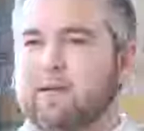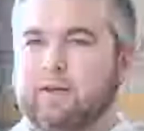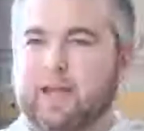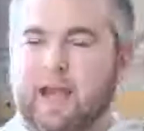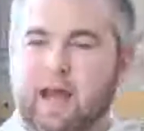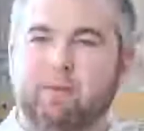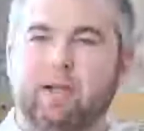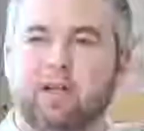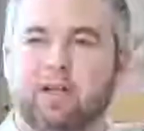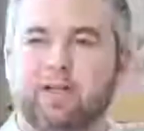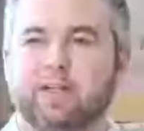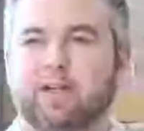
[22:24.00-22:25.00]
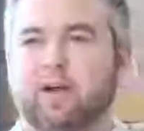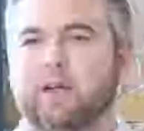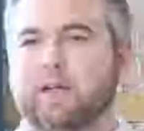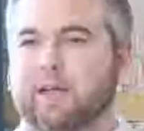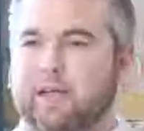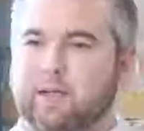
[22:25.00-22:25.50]
capitalizing on
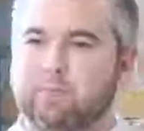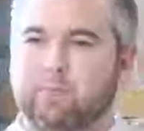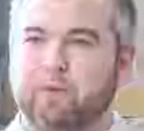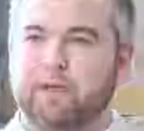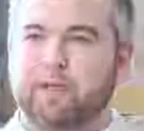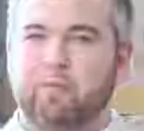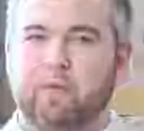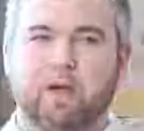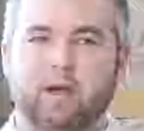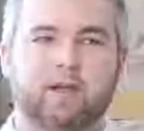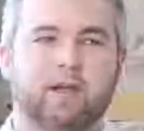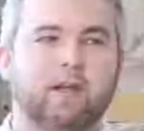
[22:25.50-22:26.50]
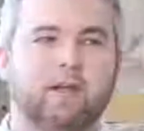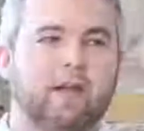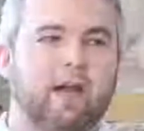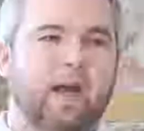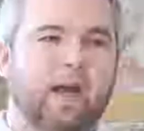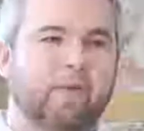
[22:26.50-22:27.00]
a key moment in the market.
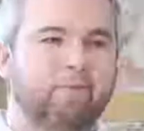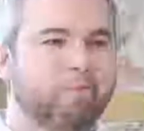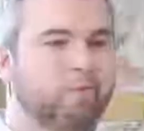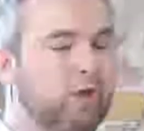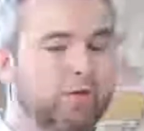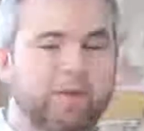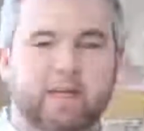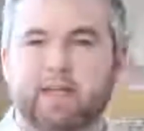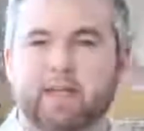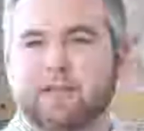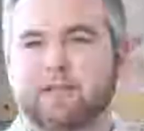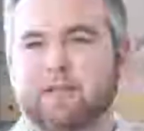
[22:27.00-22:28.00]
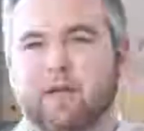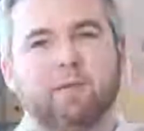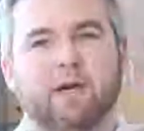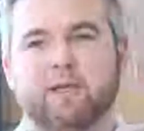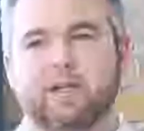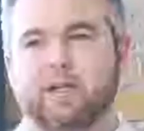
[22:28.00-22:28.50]
Think of that acai
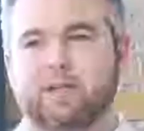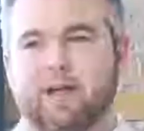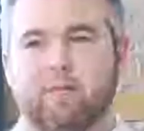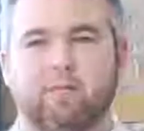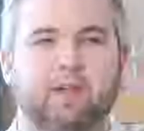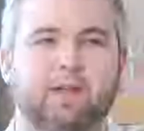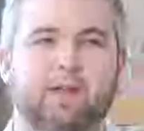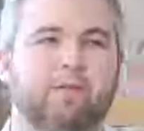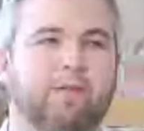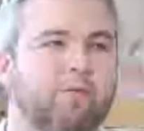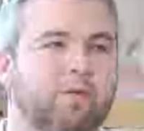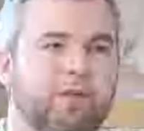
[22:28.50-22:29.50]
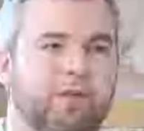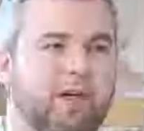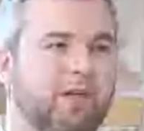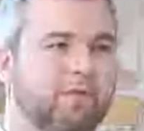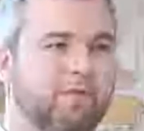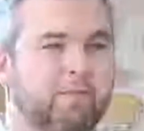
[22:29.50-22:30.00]
berry example. Like if you were in
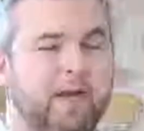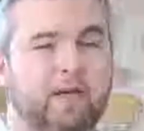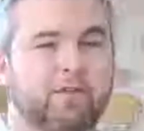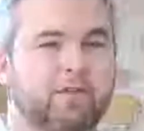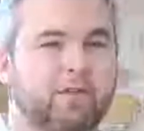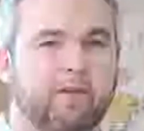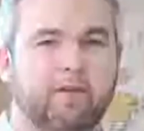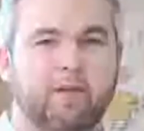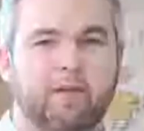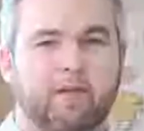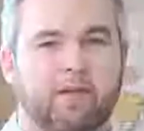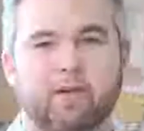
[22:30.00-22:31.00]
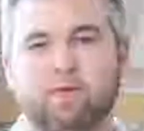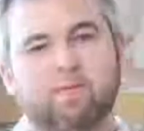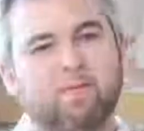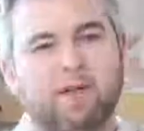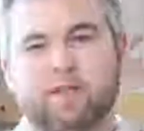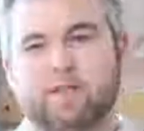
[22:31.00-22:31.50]
charge of managing,
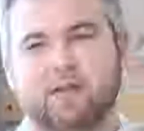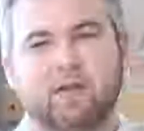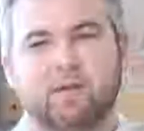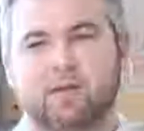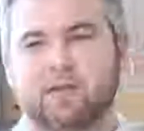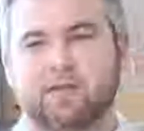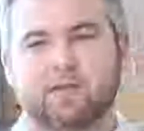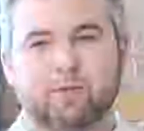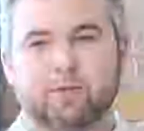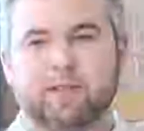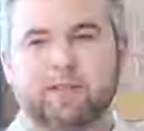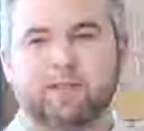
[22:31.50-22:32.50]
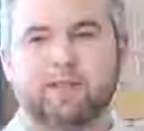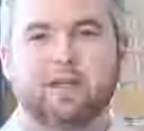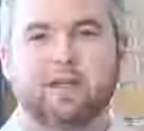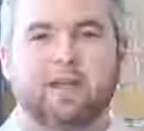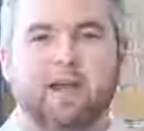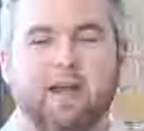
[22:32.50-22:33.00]
acai berry smoothies
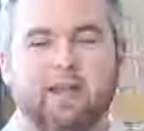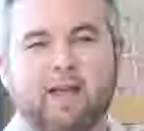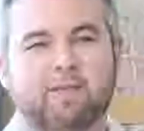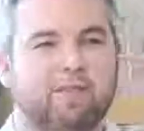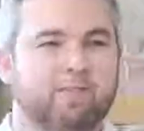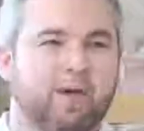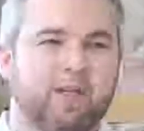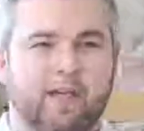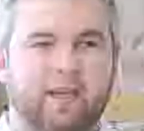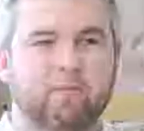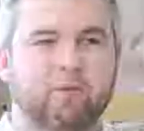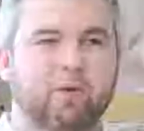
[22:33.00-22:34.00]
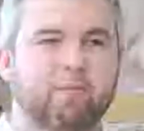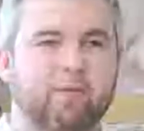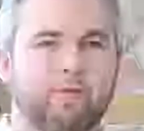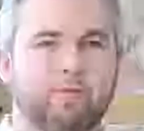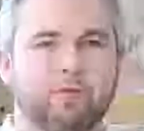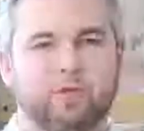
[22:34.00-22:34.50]
and that spike came up,
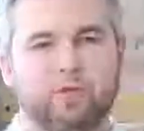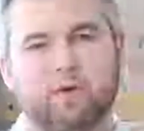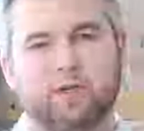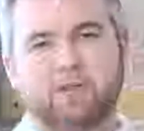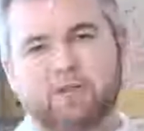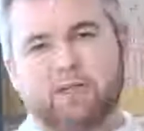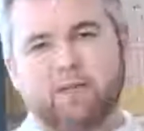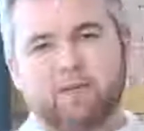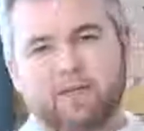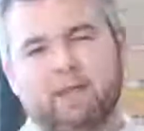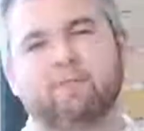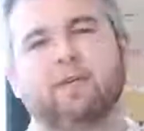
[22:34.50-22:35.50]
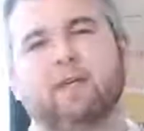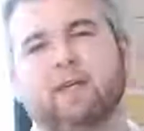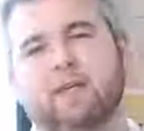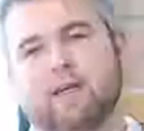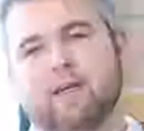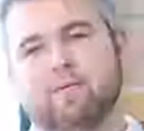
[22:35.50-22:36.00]
would you want to just keep evenly